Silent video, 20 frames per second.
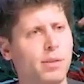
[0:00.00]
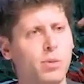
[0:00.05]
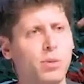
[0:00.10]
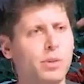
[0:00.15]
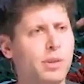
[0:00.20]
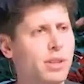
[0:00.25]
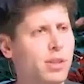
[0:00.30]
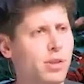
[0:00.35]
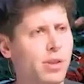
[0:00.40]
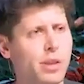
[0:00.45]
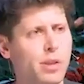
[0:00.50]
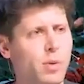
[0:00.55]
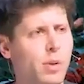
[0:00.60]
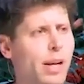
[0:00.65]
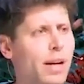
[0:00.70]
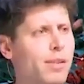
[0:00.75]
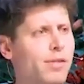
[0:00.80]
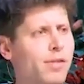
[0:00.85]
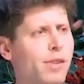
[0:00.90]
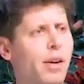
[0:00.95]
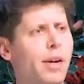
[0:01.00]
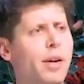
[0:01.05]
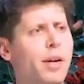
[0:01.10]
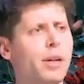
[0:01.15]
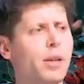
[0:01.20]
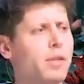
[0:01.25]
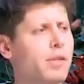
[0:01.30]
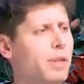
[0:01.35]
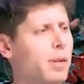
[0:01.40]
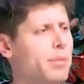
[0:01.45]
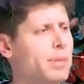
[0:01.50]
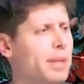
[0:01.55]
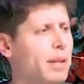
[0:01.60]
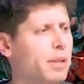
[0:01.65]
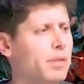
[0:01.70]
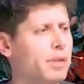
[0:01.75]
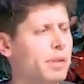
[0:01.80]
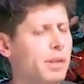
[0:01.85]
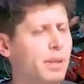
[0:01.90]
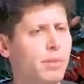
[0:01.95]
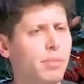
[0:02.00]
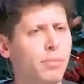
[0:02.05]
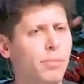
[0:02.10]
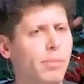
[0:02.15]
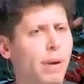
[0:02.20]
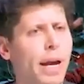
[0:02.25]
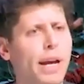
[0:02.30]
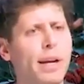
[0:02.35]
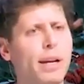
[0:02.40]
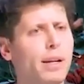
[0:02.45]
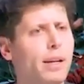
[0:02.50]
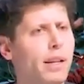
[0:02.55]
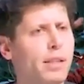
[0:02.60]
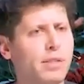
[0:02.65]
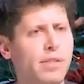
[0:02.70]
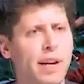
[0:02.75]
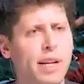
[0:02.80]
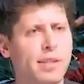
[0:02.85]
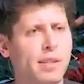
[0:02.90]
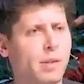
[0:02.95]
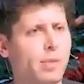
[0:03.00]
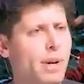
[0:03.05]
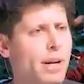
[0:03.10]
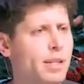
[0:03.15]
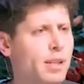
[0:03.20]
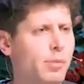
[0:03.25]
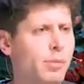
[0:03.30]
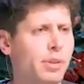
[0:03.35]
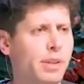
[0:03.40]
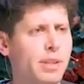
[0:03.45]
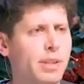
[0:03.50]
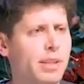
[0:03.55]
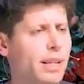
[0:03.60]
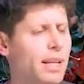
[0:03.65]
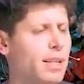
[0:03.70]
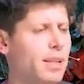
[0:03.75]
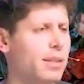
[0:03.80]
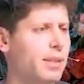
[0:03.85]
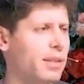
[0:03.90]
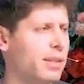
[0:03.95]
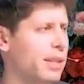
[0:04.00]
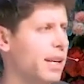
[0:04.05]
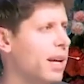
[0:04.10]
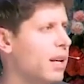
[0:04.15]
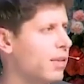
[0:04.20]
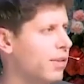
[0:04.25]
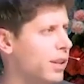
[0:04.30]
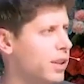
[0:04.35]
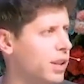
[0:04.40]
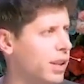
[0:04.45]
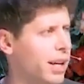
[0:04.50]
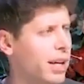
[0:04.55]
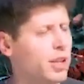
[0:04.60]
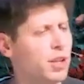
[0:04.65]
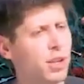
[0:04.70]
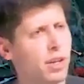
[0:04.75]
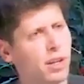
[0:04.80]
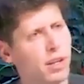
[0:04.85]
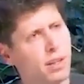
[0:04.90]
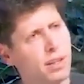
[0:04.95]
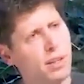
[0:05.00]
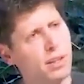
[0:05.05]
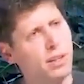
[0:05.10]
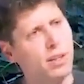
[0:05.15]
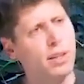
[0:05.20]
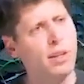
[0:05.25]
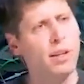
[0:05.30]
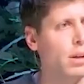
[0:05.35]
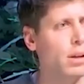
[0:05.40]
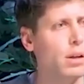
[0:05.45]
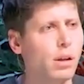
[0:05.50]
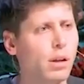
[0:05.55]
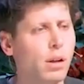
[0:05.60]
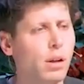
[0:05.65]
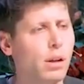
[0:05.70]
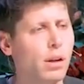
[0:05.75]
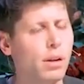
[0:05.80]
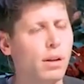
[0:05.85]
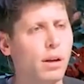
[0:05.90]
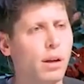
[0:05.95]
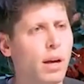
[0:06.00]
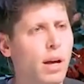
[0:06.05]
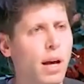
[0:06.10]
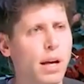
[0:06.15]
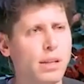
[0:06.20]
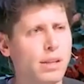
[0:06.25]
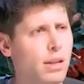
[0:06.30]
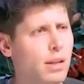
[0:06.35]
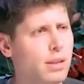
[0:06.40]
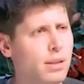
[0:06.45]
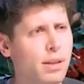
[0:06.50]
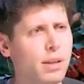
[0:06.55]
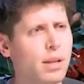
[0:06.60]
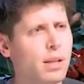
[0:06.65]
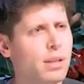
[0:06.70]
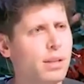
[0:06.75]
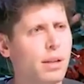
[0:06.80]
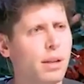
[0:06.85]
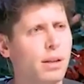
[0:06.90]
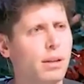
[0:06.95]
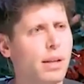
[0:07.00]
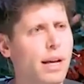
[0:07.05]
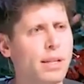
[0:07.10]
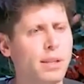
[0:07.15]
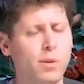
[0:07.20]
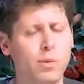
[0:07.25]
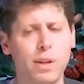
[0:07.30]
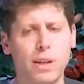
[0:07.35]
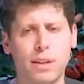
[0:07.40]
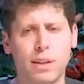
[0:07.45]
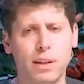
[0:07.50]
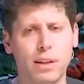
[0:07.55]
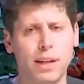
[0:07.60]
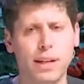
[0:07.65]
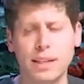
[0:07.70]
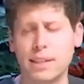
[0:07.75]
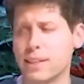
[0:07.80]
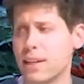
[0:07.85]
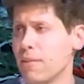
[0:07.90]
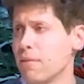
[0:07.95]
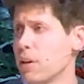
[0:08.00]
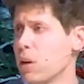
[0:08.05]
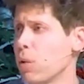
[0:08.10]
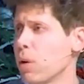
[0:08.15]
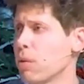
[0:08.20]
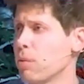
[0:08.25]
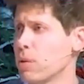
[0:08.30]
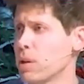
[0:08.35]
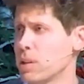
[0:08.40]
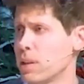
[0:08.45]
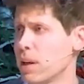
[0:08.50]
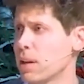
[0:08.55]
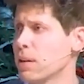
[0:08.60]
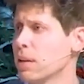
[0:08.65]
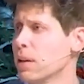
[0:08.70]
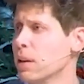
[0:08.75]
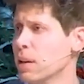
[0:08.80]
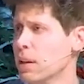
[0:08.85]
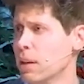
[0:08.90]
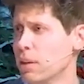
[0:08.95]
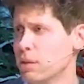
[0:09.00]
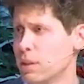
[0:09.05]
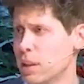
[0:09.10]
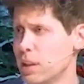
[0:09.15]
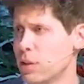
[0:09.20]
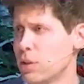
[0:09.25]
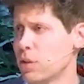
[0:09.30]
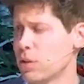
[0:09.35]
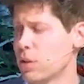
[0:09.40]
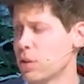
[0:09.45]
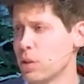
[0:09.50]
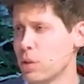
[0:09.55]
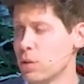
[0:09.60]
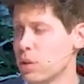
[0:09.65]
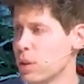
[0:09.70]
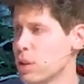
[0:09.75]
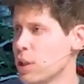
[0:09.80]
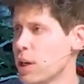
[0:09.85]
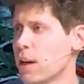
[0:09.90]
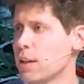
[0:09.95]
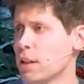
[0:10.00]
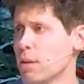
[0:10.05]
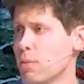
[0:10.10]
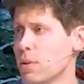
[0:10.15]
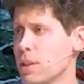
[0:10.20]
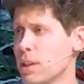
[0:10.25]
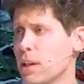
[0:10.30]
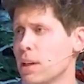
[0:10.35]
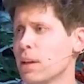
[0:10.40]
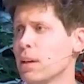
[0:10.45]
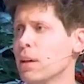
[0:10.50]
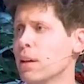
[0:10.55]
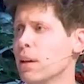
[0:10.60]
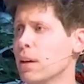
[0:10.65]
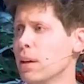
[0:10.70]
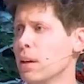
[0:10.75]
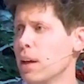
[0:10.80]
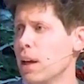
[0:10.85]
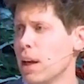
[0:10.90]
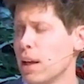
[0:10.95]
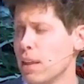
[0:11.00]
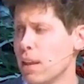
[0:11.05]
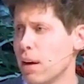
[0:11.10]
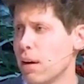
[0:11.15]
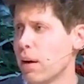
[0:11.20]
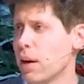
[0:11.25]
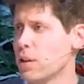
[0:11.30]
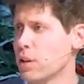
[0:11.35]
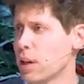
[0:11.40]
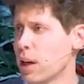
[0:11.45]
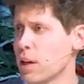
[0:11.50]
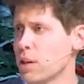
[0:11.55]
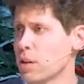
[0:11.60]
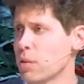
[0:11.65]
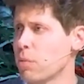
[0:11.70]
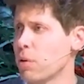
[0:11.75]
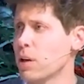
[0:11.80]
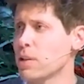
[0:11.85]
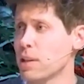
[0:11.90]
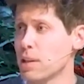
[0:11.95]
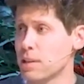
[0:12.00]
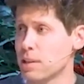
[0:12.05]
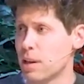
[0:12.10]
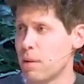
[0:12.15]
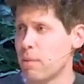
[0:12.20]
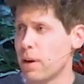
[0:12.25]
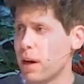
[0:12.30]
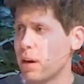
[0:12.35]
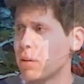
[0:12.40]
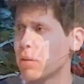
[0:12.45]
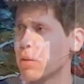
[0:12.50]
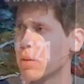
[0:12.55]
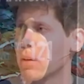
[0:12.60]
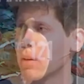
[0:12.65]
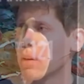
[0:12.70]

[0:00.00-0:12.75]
school districts were like falling all over themselves to ban it as fast as possible and saying this is the end of education. And I saw a statistic last week that like 71% of teachers are using ChatGPT in their education process somehow.